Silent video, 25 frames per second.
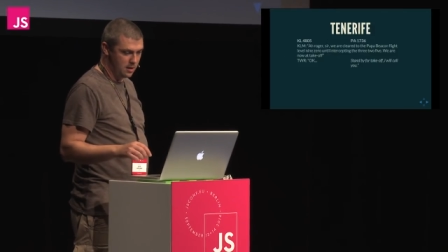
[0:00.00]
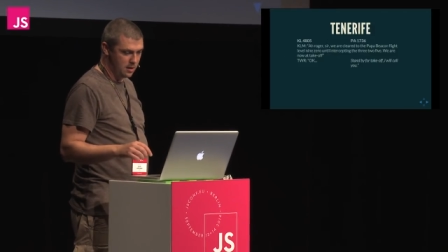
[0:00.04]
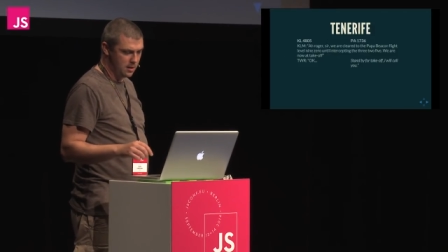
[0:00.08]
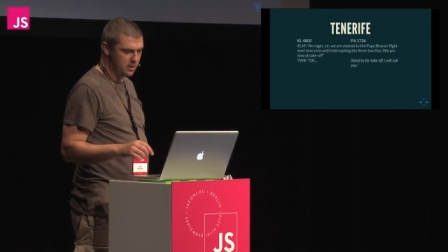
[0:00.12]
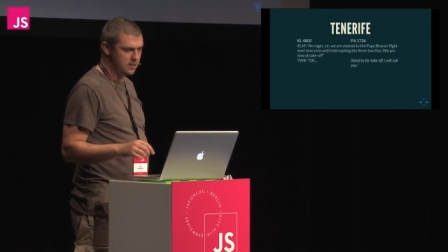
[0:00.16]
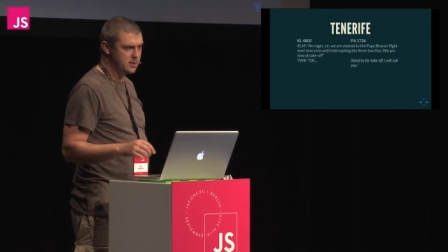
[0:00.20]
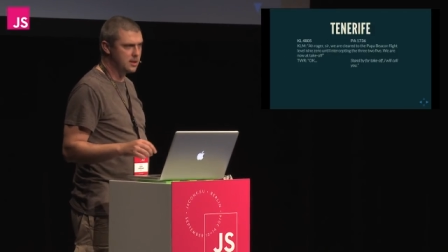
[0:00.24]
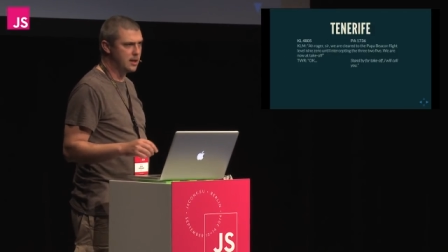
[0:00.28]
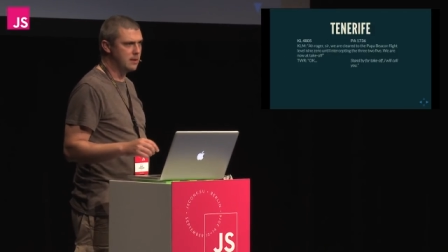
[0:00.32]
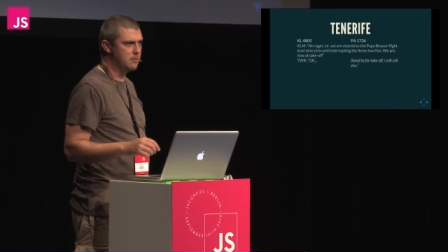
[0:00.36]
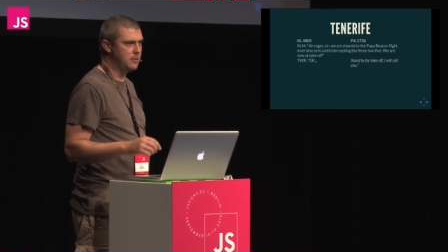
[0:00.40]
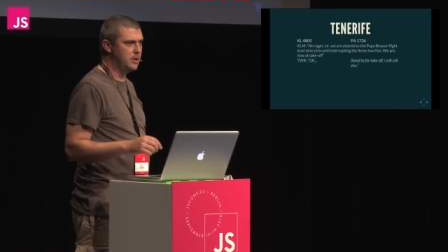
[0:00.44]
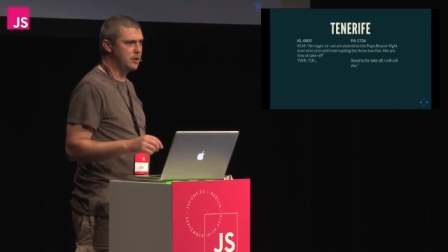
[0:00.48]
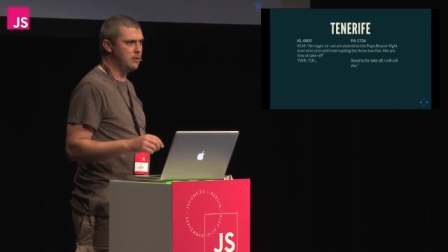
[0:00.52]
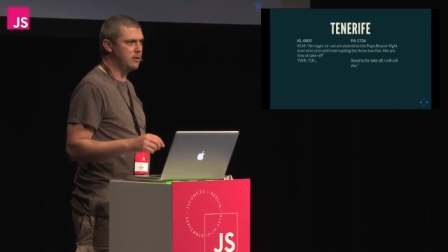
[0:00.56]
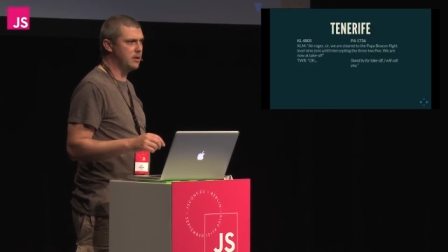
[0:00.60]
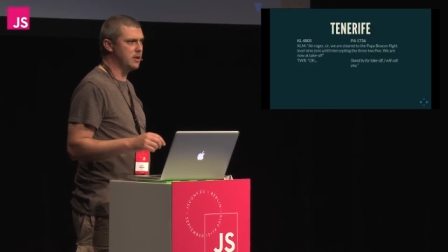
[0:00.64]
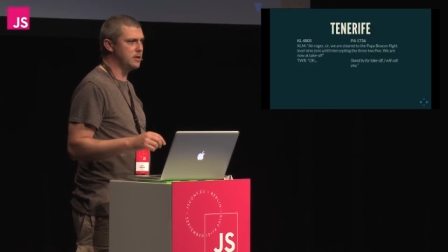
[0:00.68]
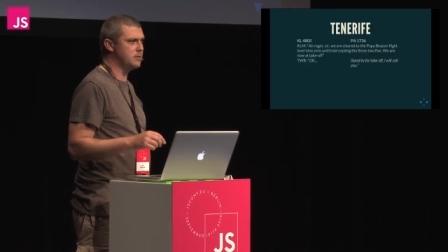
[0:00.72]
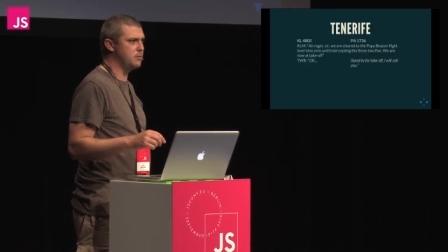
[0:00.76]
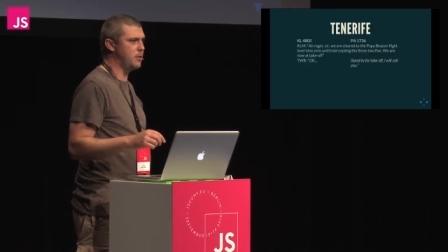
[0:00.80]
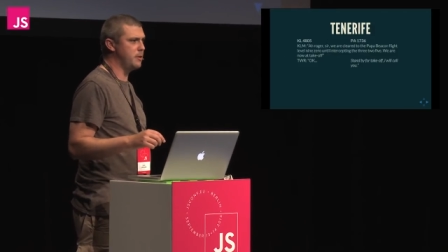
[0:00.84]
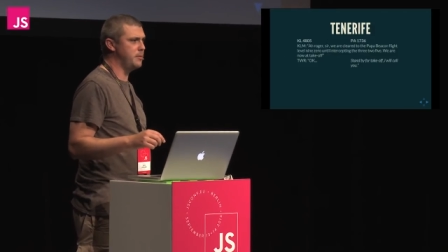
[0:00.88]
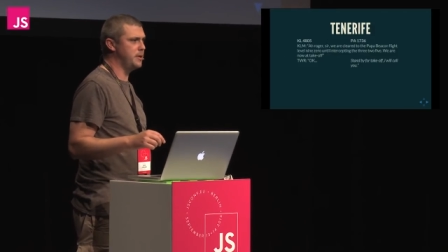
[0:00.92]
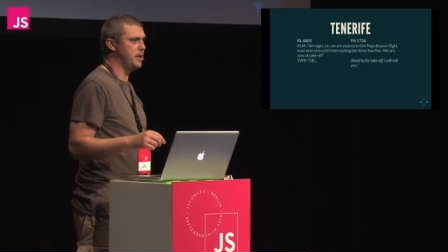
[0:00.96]
Except you
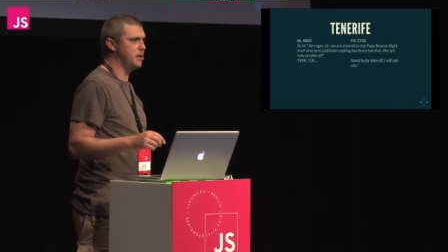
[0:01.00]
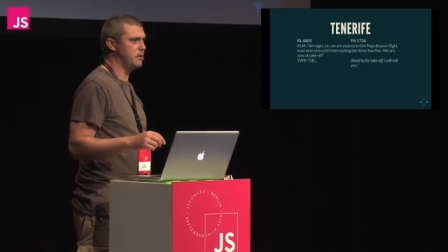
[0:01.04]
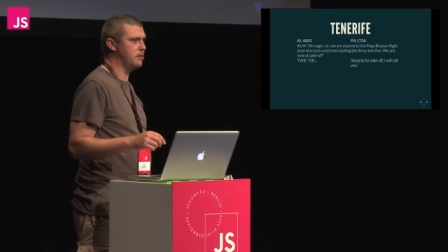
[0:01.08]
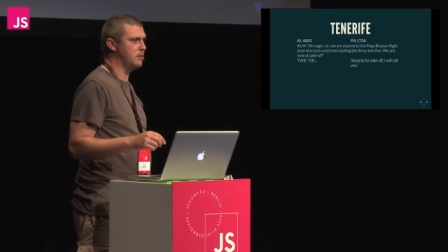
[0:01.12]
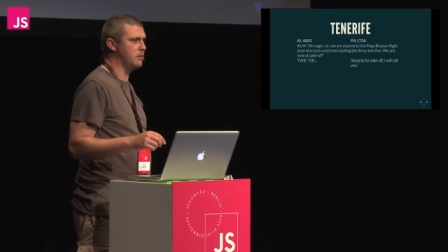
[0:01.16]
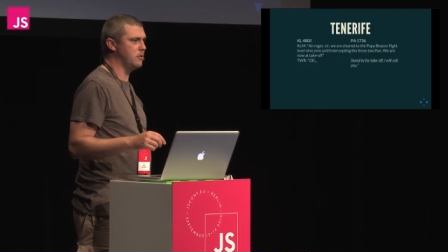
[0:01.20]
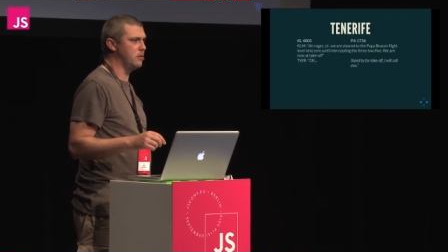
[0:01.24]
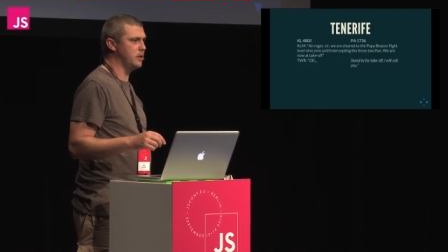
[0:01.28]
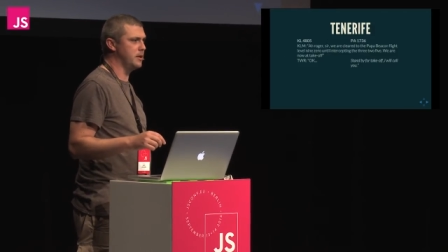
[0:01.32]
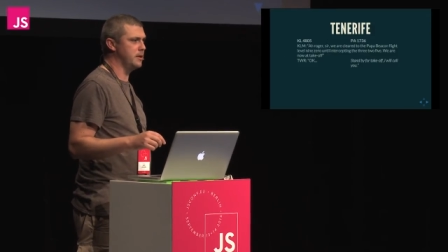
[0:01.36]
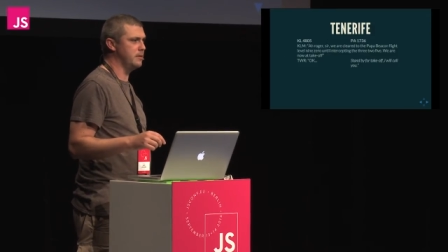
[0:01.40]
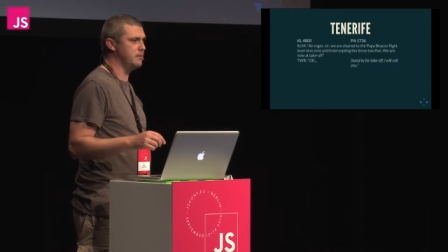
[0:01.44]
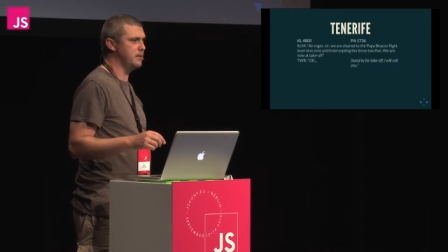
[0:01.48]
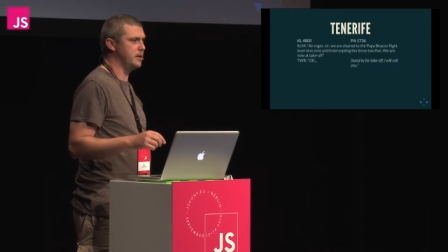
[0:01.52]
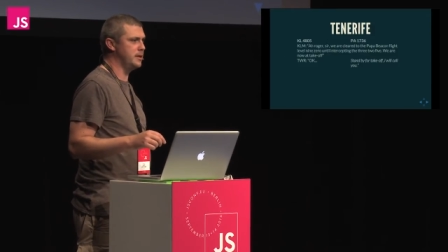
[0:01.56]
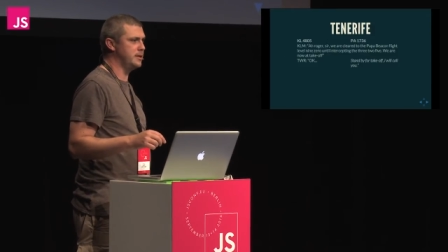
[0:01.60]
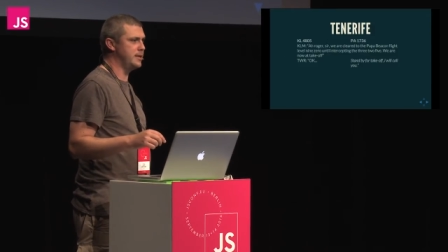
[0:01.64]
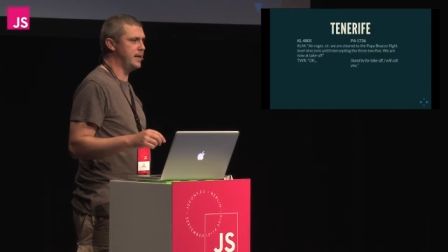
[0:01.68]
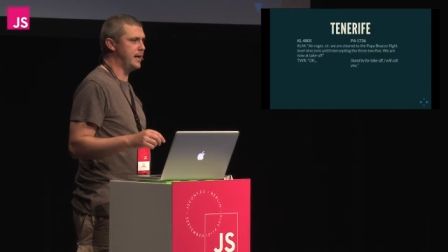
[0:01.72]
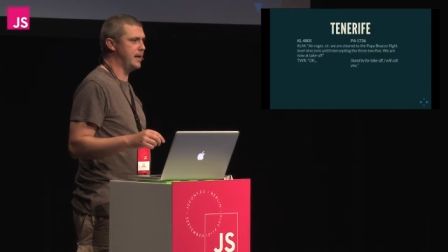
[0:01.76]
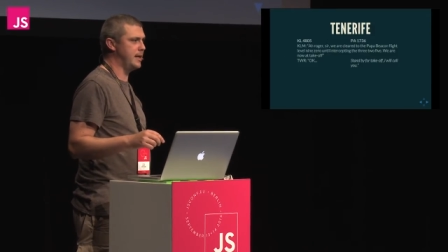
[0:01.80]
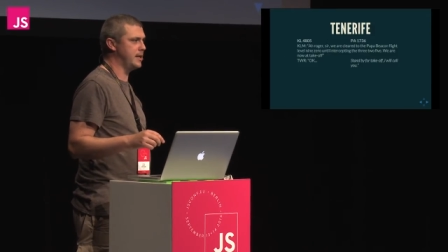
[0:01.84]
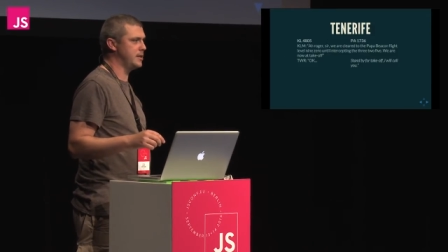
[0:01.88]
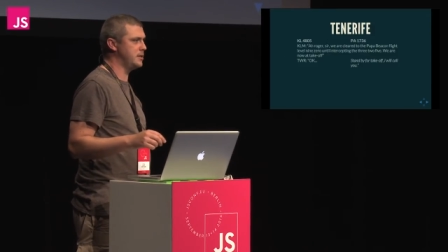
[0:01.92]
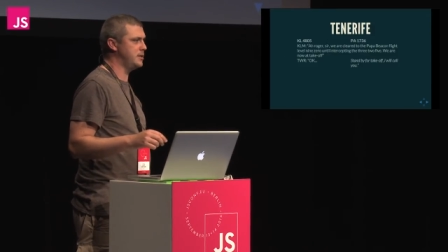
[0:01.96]
guys probably don't call it
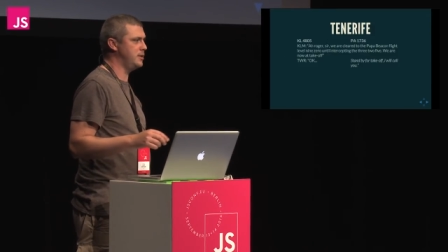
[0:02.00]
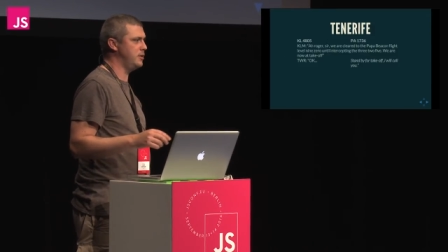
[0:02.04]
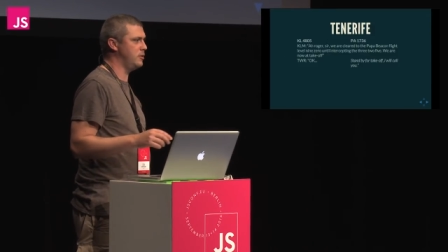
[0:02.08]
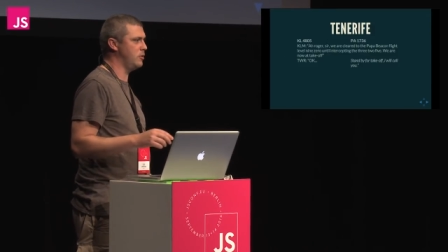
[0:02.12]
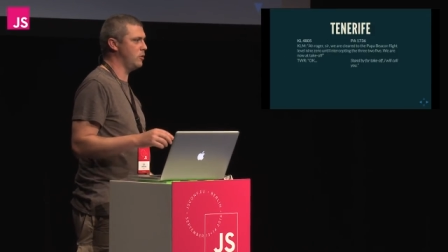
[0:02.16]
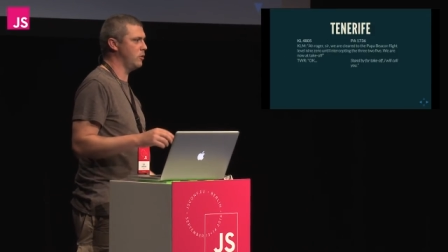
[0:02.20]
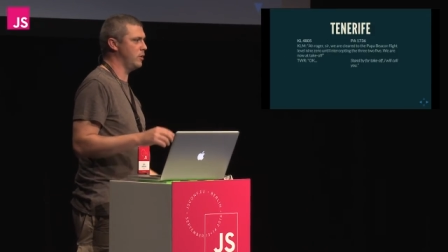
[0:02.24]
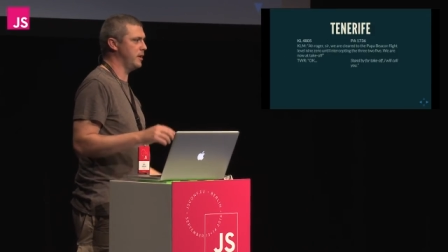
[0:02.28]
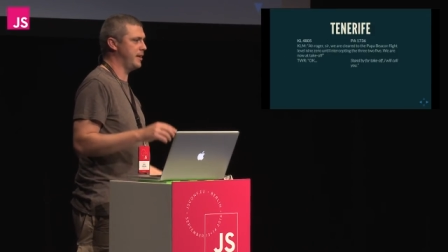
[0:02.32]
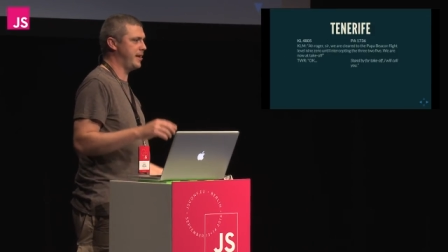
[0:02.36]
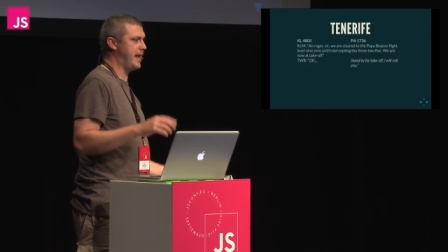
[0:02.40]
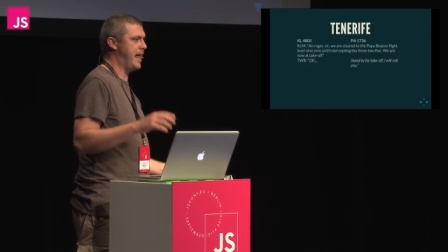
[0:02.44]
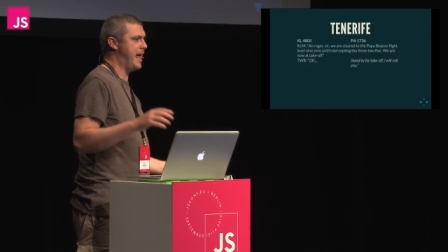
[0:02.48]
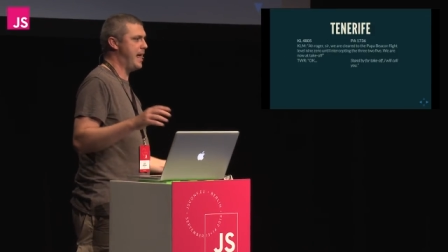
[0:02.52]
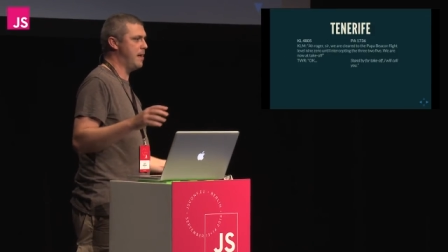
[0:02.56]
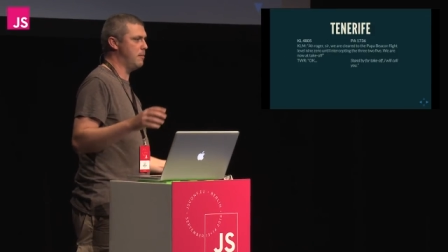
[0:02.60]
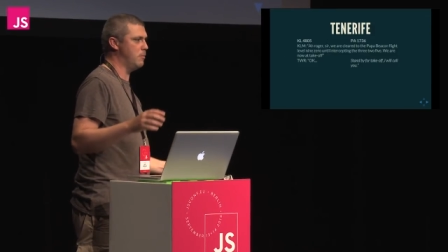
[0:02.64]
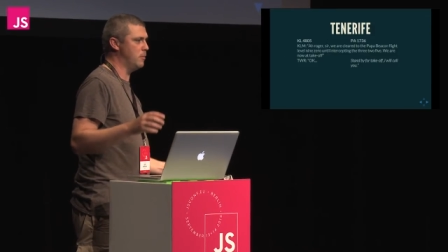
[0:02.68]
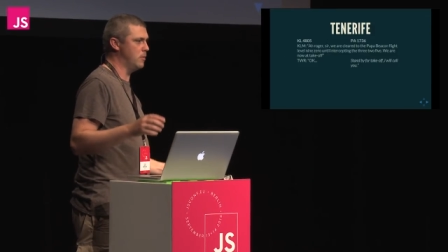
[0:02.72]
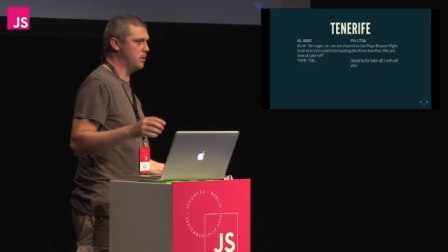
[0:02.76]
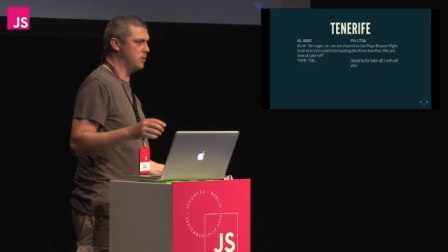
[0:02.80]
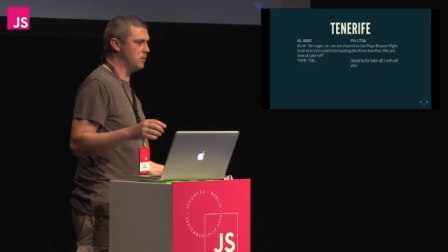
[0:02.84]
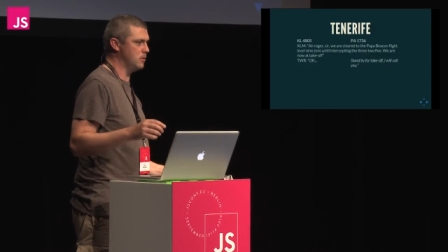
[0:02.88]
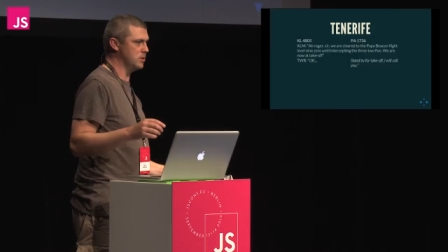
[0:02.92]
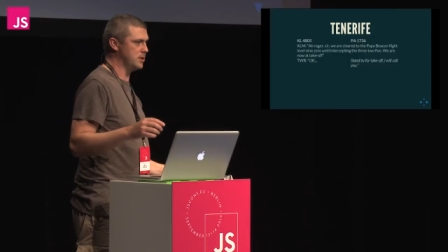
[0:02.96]
italics, you call it
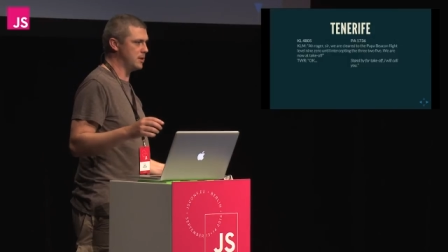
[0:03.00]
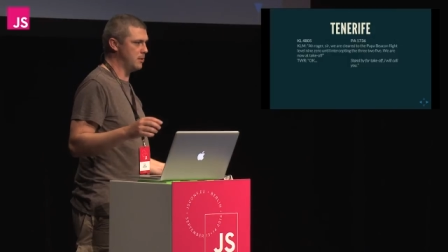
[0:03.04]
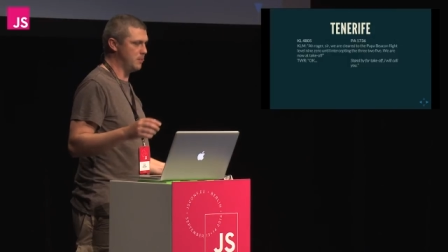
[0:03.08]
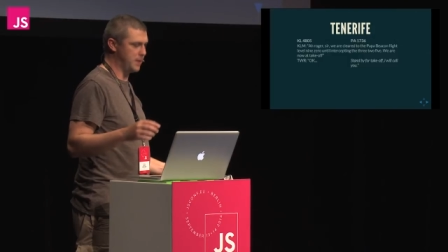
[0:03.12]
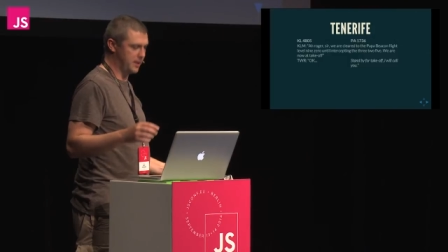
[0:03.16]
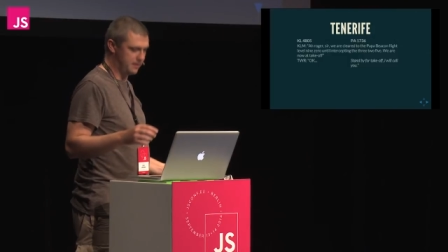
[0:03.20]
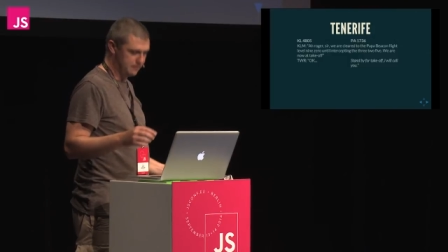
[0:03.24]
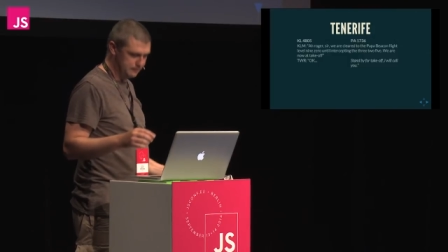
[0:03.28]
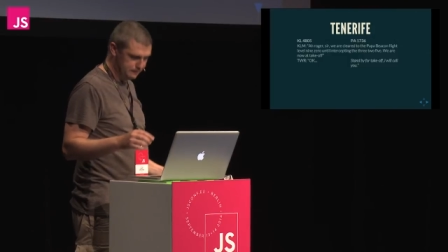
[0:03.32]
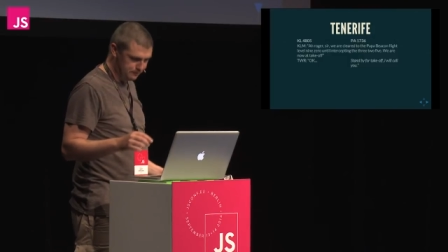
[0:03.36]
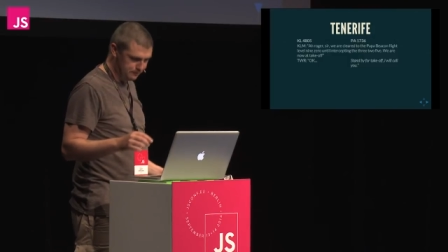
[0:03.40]
M or something.